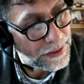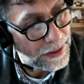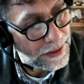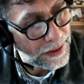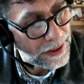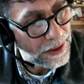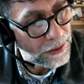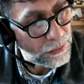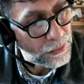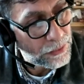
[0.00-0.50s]

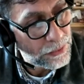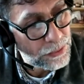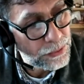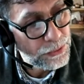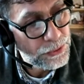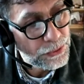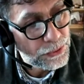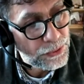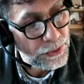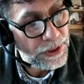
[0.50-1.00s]
how
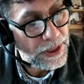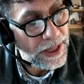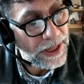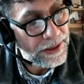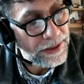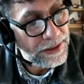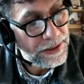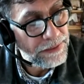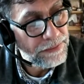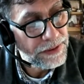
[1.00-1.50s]
could you
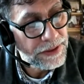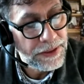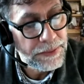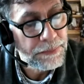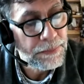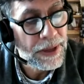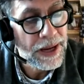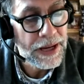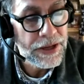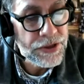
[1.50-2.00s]
even
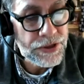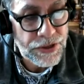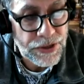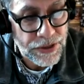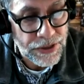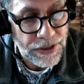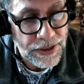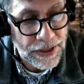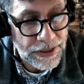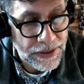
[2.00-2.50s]

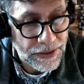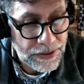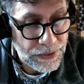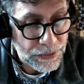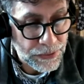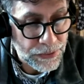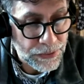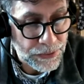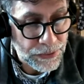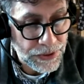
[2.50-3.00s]
imagine that
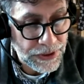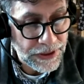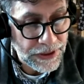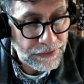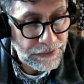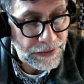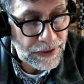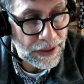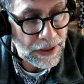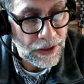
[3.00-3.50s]
you could
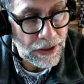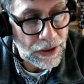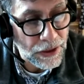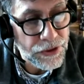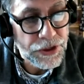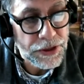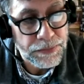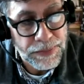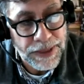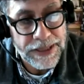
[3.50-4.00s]
give a
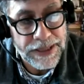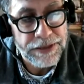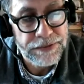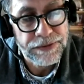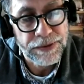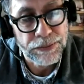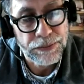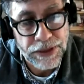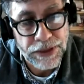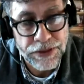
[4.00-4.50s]

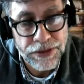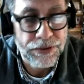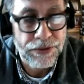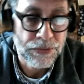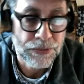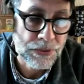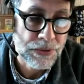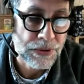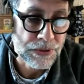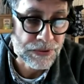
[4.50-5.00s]
logic-based
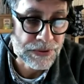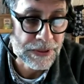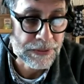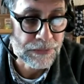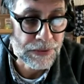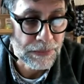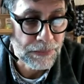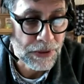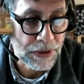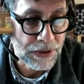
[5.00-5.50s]
foundation to
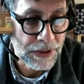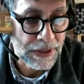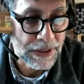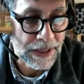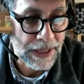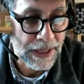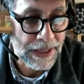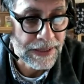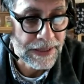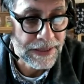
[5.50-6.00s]
conceptual
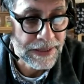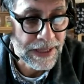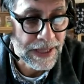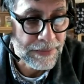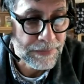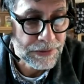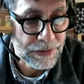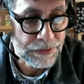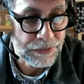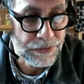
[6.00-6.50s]
modeling at the
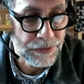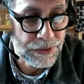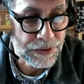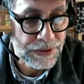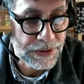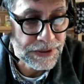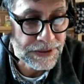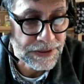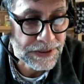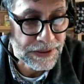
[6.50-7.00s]
time, so
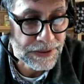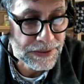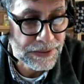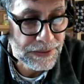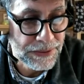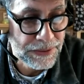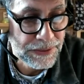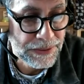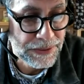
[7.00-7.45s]
40 years ago?